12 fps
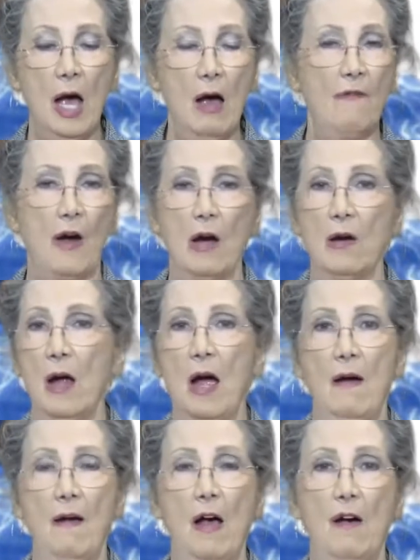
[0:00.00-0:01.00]

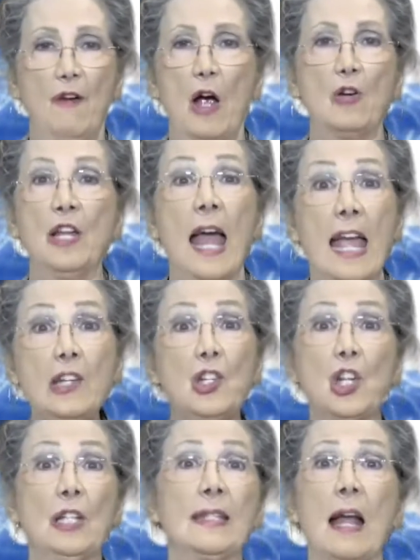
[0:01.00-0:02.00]
our
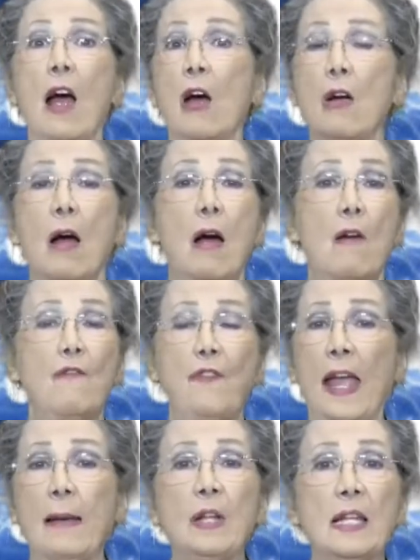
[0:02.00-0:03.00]
nations, our
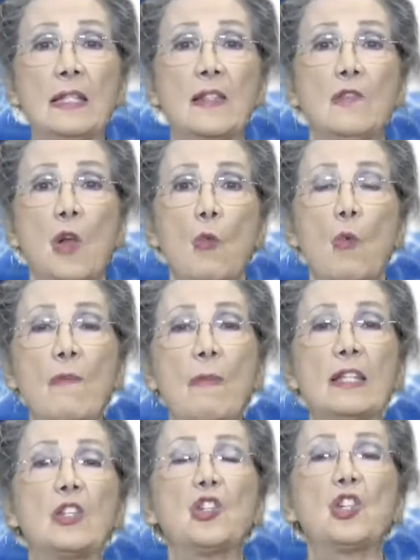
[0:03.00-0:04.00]
families. We
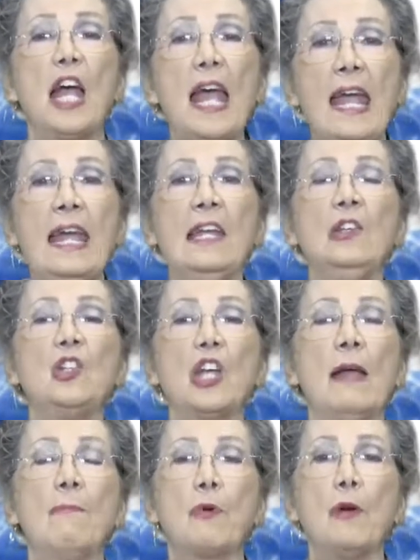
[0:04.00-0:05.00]
must change
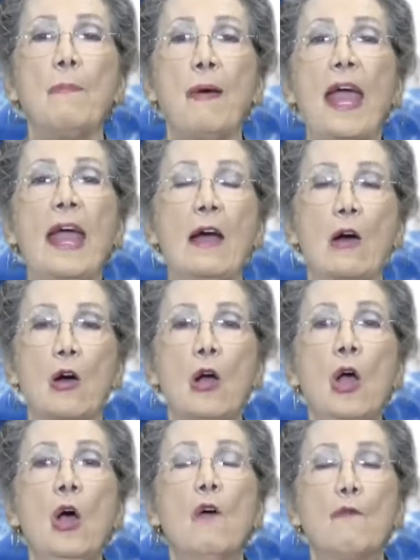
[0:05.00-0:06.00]
and prepare
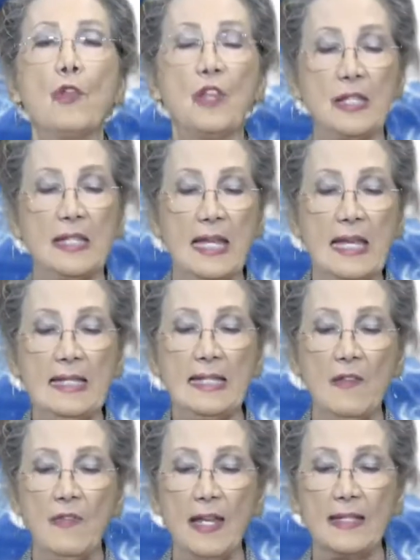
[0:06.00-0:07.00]
for the
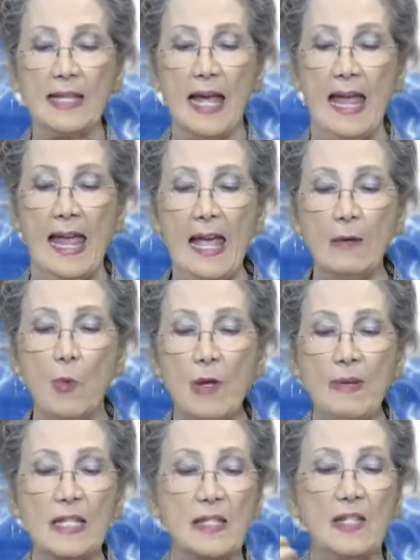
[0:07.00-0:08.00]
season that's ahead. We
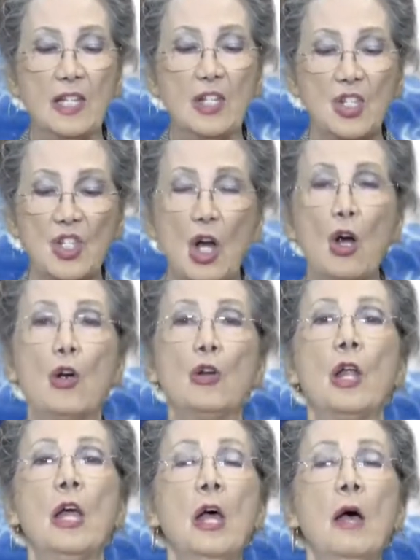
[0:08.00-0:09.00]
must
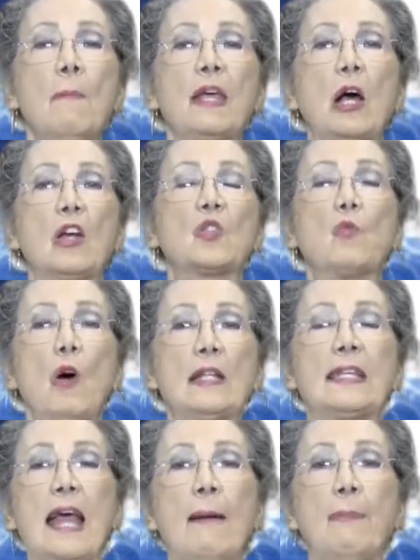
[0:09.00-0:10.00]
discern, because
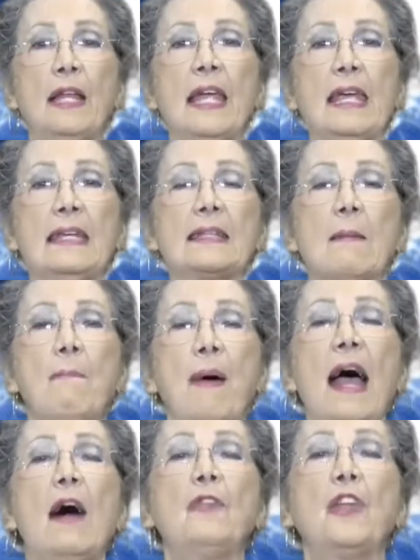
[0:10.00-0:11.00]
what's happening is
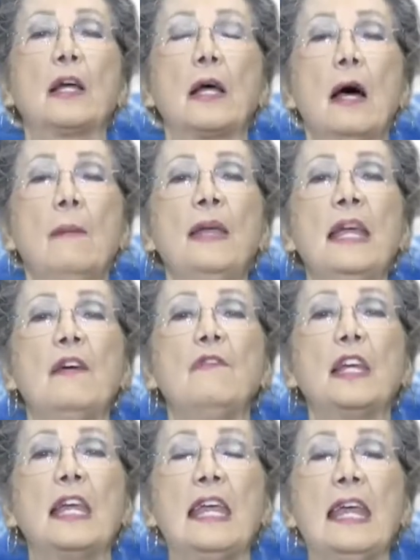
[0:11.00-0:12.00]
about the coming of
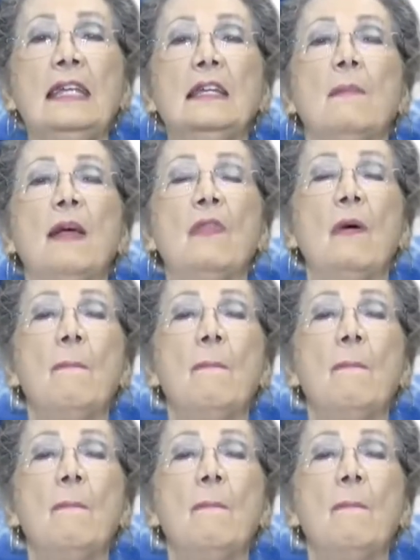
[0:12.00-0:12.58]
the kingdom and the